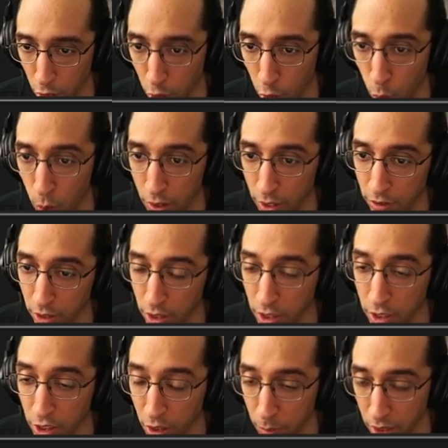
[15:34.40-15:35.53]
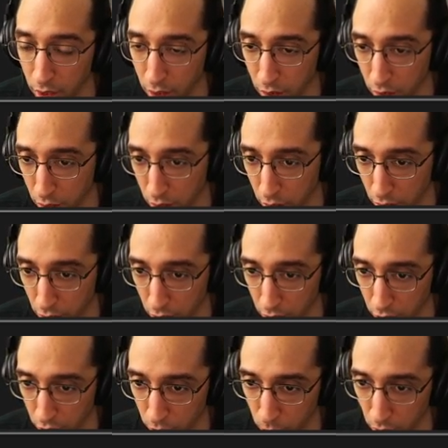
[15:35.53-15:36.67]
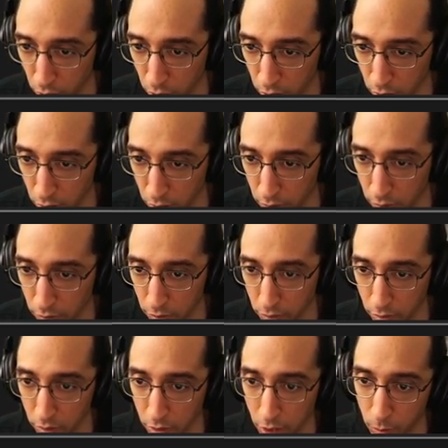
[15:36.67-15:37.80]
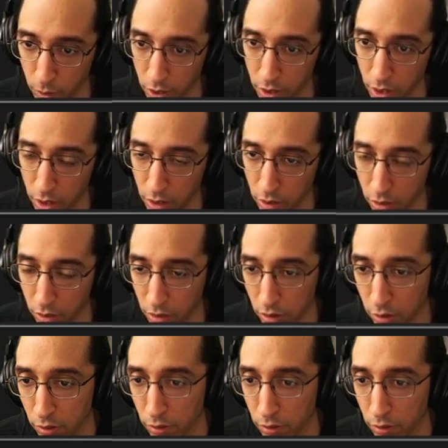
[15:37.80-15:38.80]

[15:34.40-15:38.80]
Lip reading: Oh, he thinks he can kill me. Does he really? He really does.